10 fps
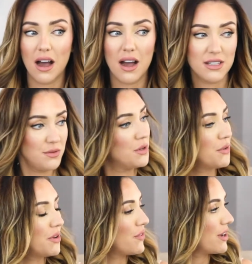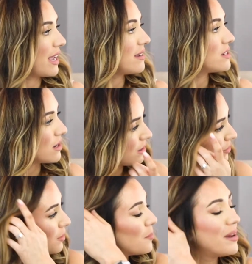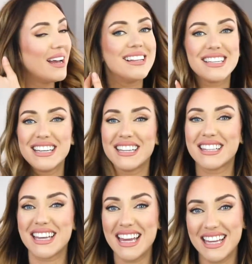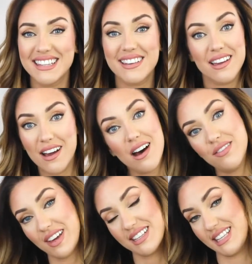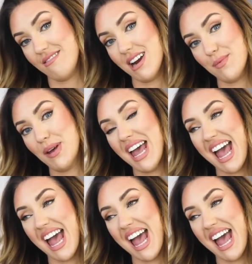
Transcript: I don't know if we've run out of, but it is agave syrup.